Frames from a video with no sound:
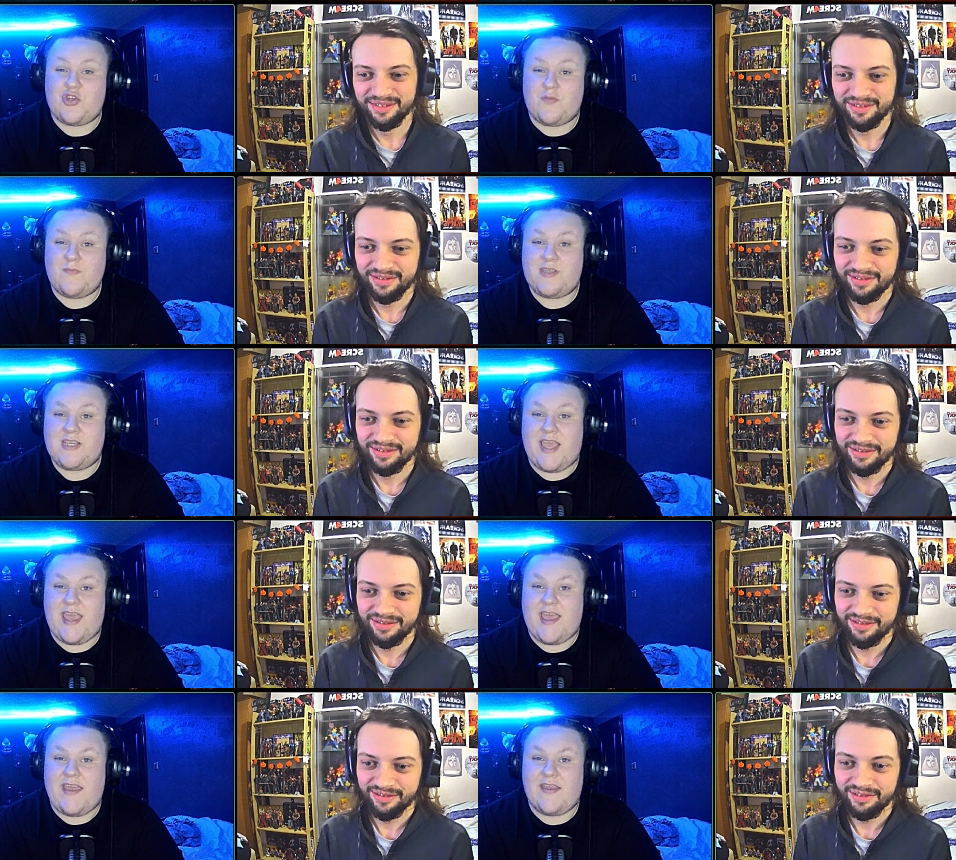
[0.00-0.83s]
Speaker 1: jump
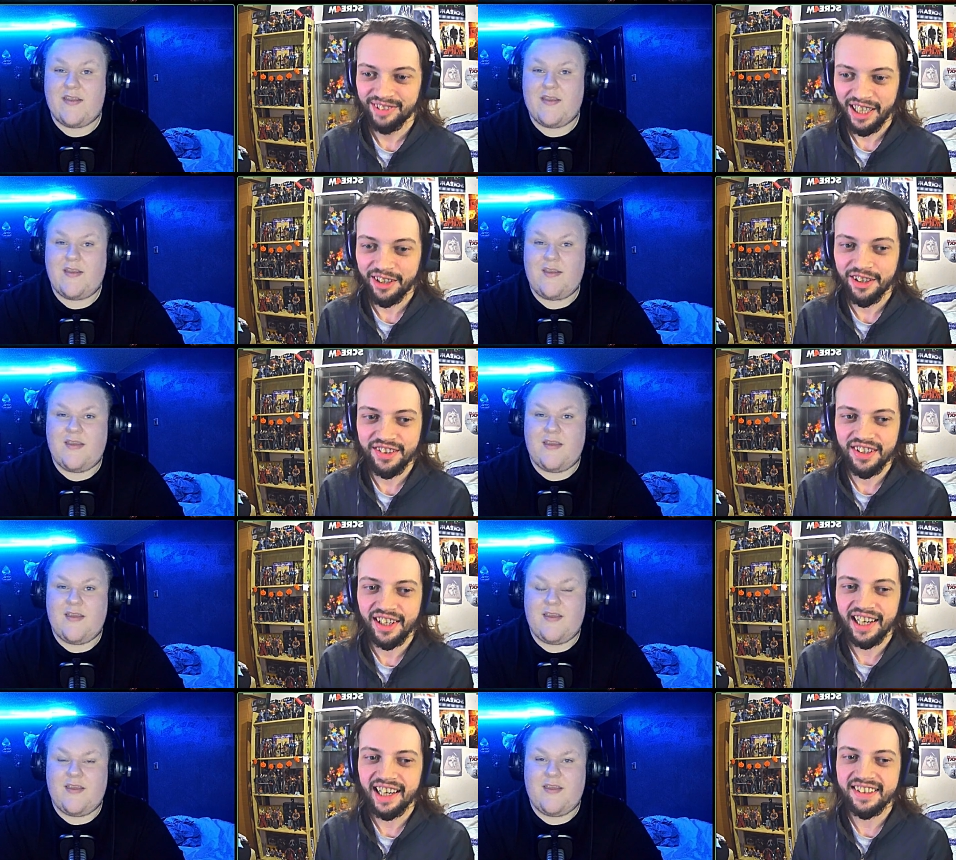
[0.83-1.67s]
scare.
Speaker 2: Yeah, because
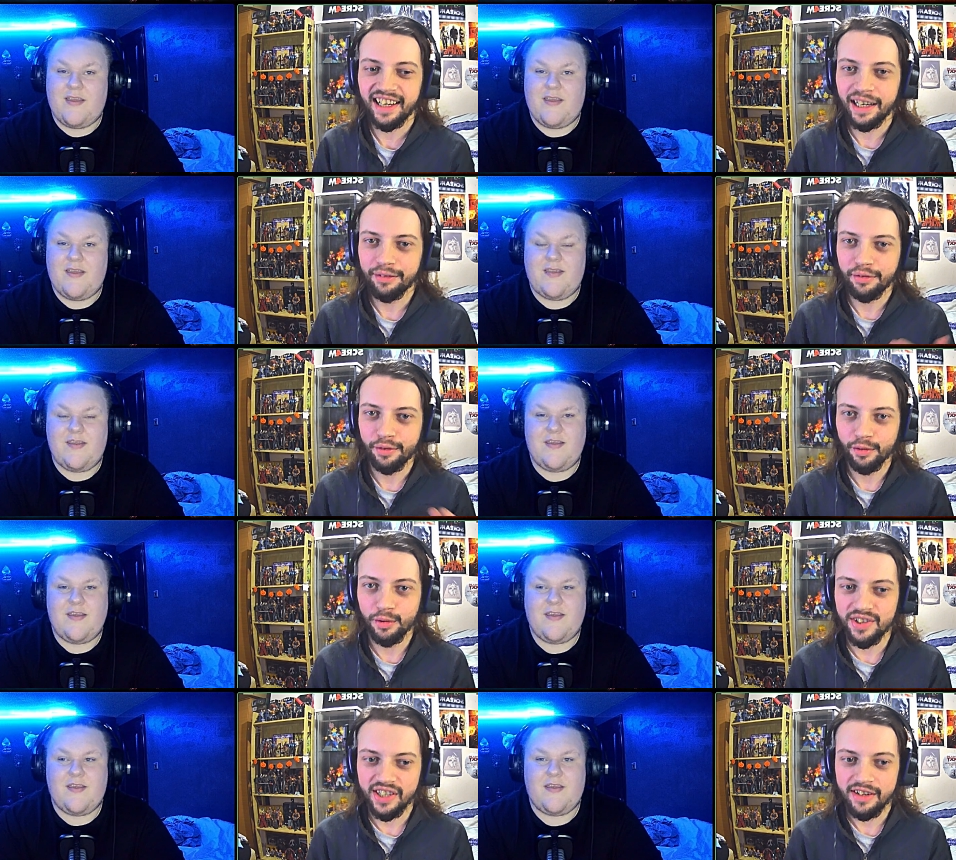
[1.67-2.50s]
the guy that halfway
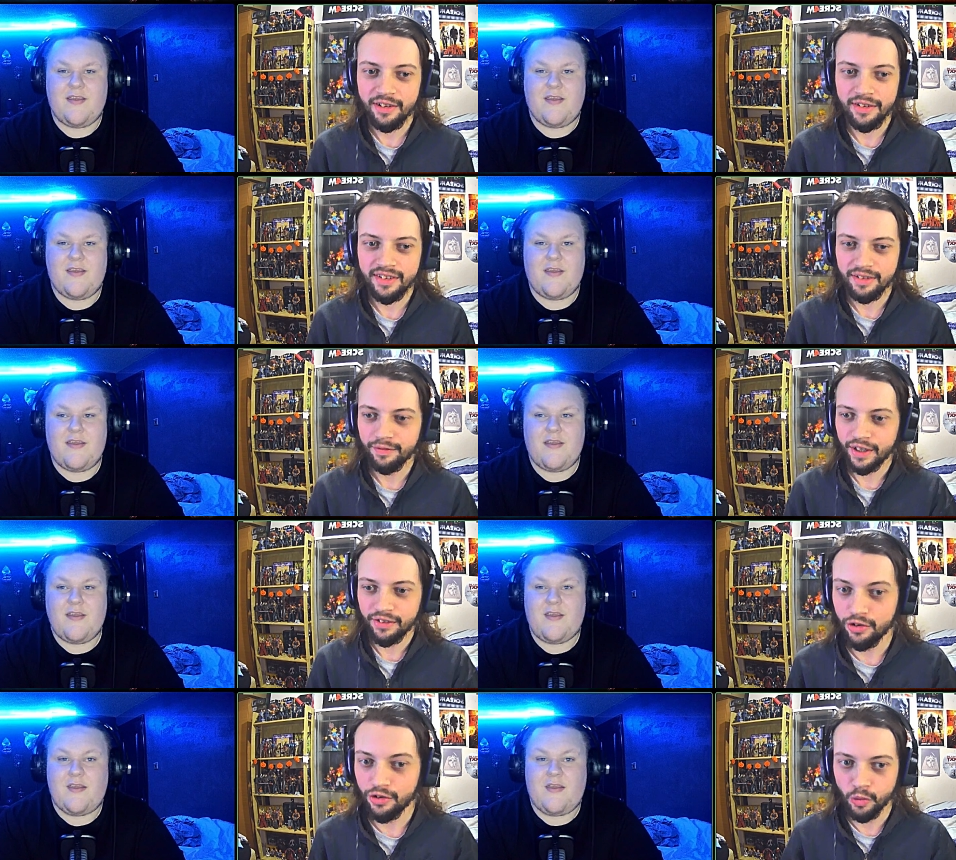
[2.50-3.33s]
through his sentence, and
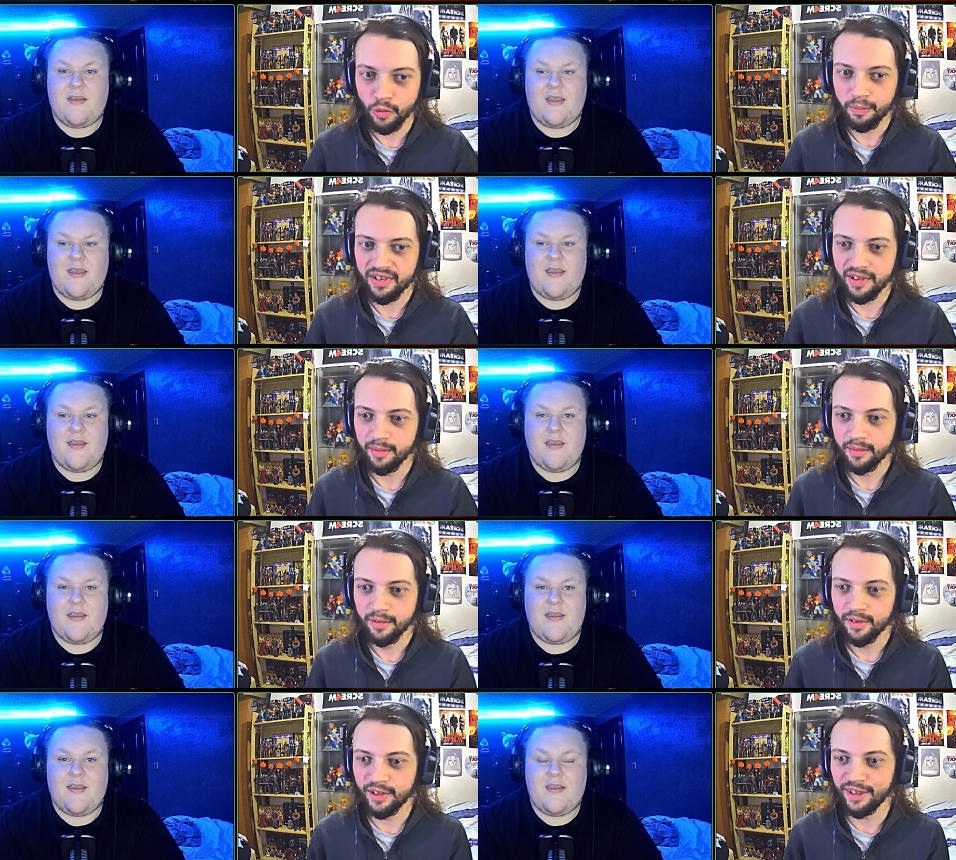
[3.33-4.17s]
Victor just jumps yeah.
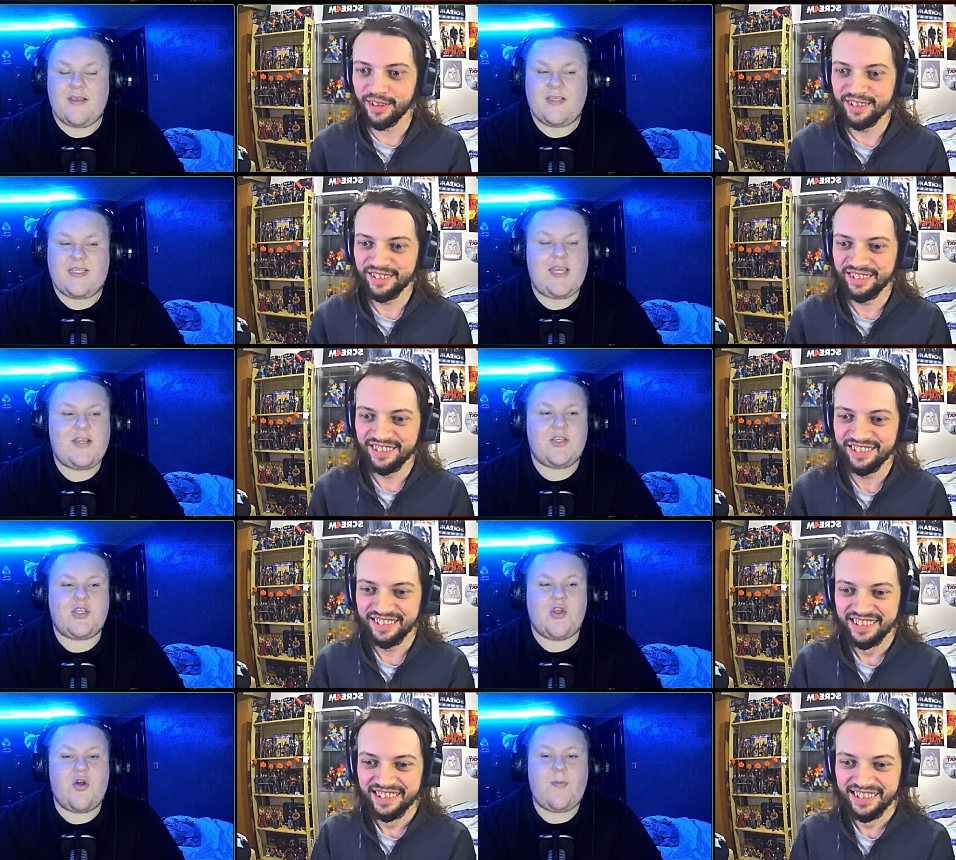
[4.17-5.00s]
him.
Speaker 1: See,
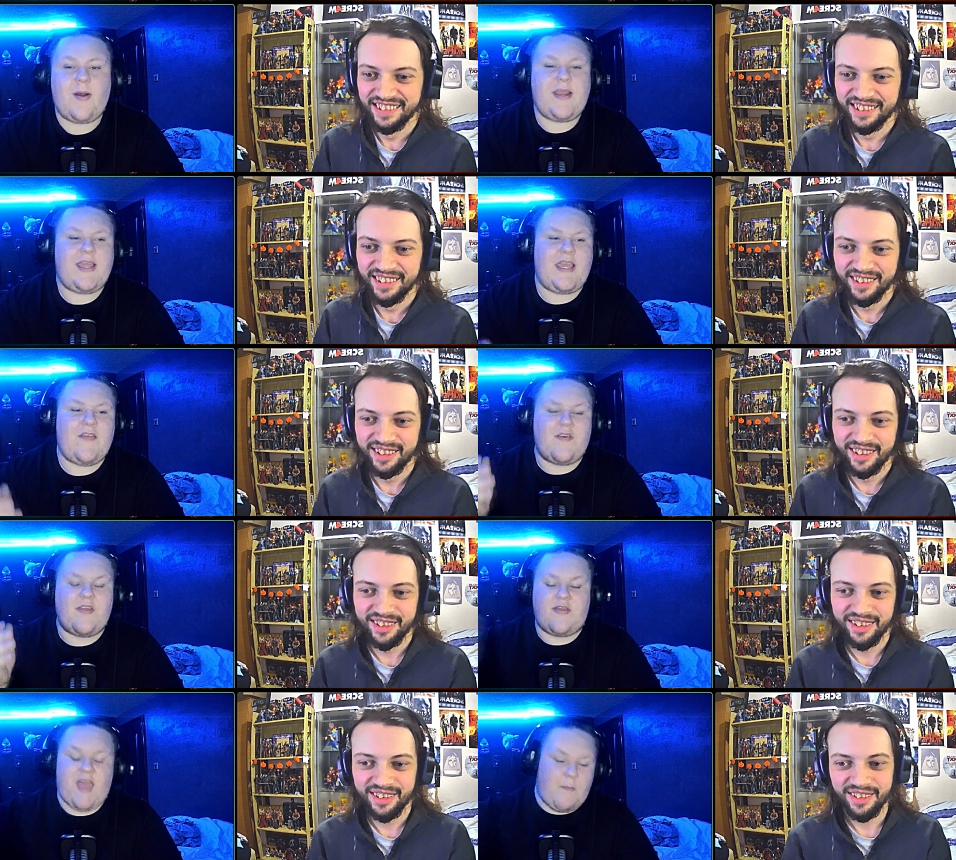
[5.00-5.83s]
there's nobody
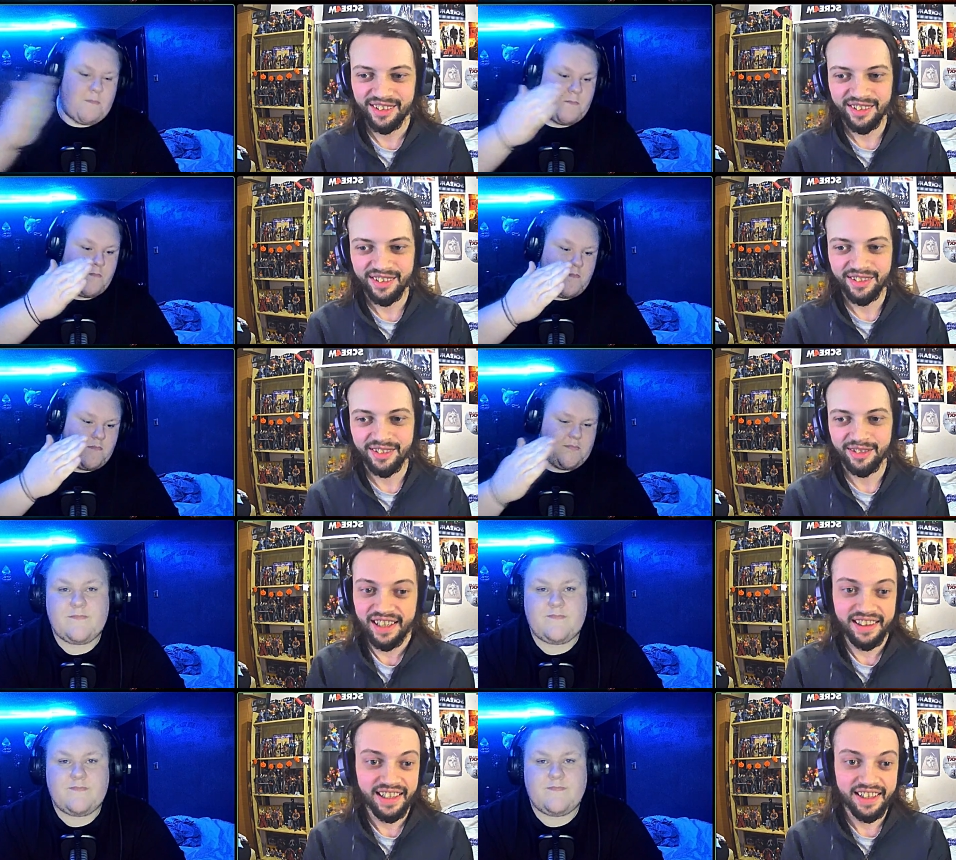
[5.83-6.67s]
even. Th- mm,
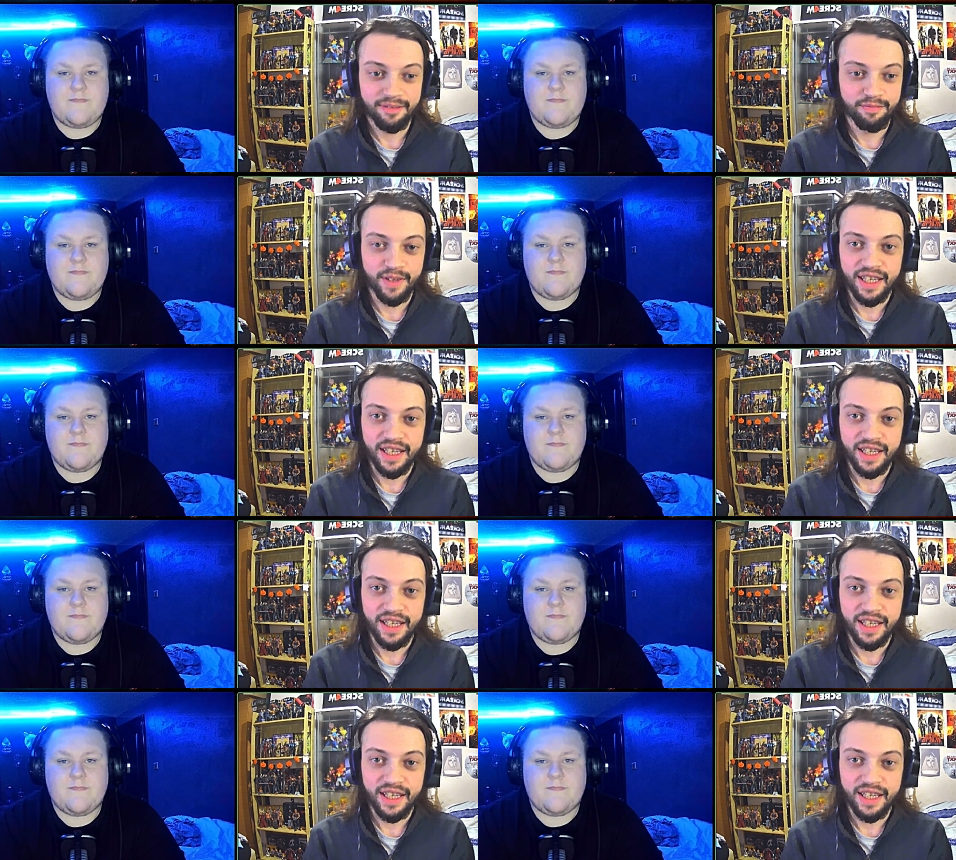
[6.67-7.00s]
and it's